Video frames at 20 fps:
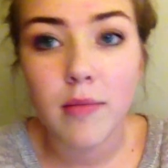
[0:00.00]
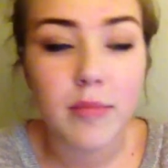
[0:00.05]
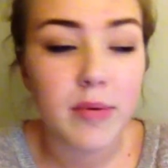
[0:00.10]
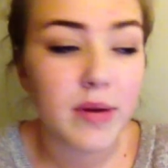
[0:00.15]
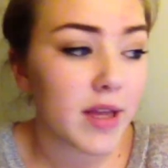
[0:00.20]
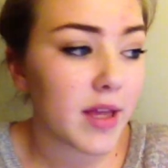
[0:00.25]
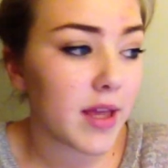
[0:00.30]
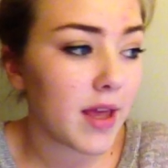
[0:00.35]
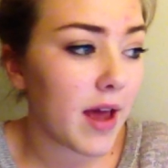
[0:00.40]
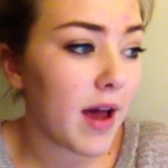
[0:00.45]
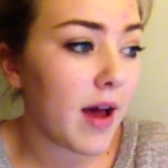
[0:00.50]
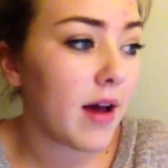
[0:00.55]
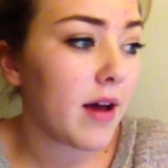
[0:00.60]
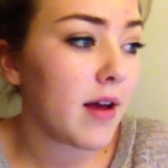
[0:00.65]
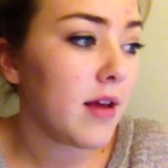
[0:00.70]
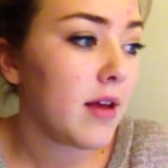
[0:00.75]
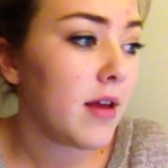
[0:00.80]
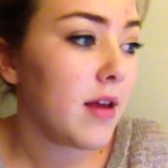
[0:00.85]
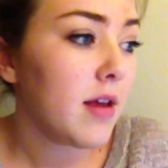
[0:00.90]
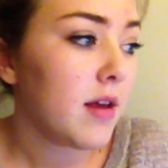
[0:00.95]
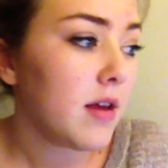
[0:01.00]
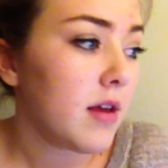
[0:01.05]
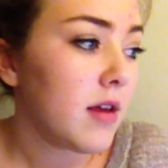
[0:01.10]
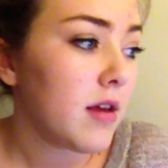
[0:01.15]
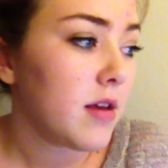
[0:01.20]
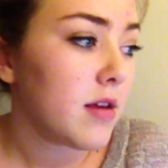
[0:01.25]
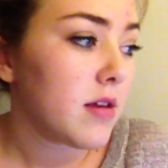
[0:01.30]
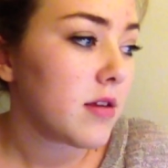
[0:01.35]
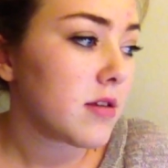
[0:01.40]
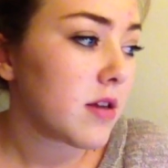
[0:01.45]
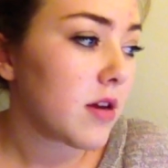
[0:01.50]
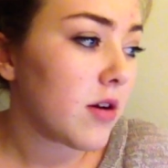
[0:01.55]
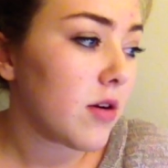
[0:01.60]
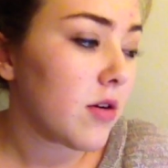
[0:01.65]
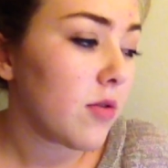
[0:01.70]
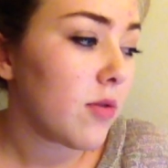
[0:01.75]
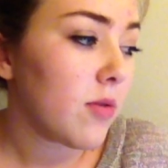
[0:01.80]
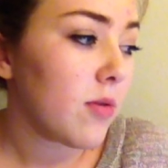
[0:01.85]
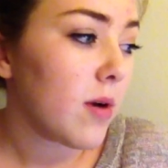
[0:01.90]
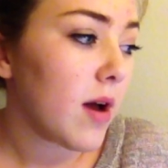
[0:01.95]
But yeah.
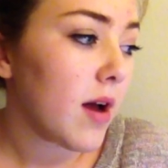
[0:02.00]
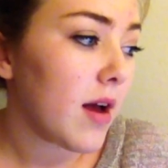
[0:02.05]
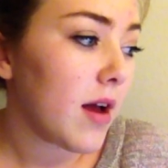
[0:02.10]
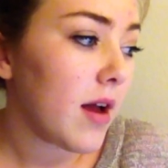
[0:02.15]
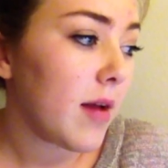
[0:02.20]
So,